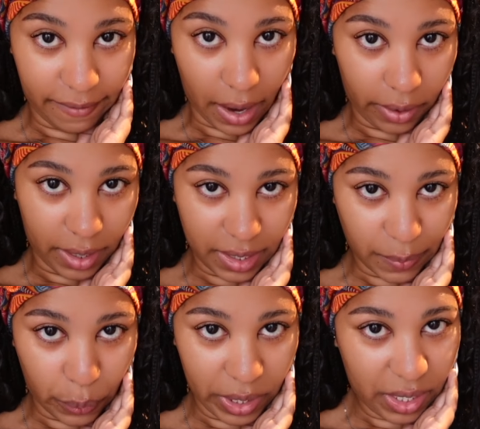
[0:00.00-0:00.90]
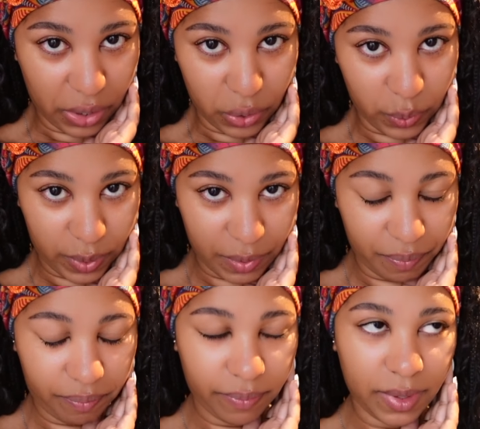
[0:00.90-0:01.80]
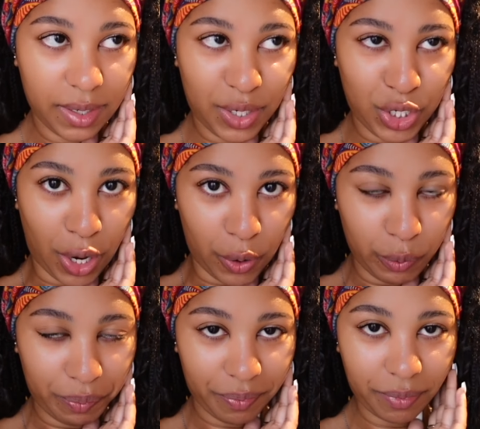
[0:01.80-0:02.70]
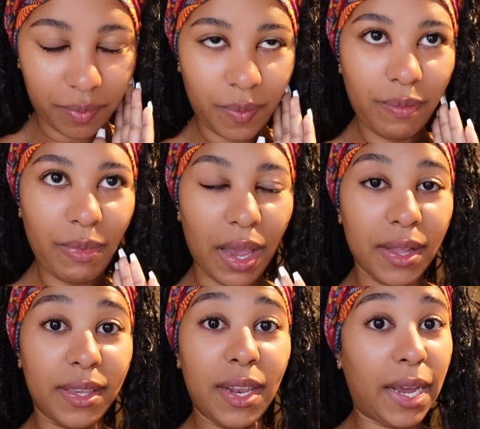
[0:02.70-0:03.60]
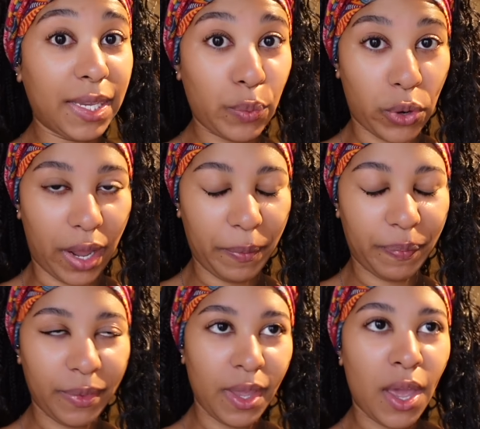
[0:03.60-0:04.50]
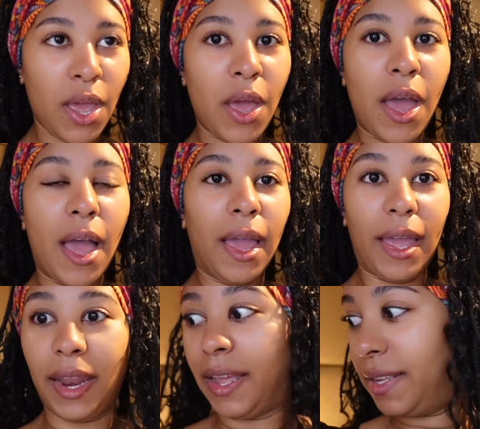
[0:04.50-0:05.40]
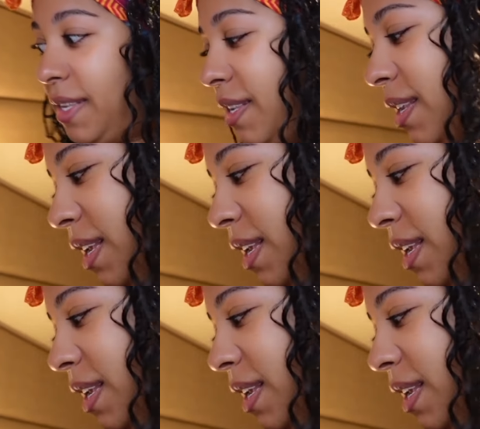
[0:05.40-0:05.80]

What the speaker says: very disappointing news. So it's the next morning. It is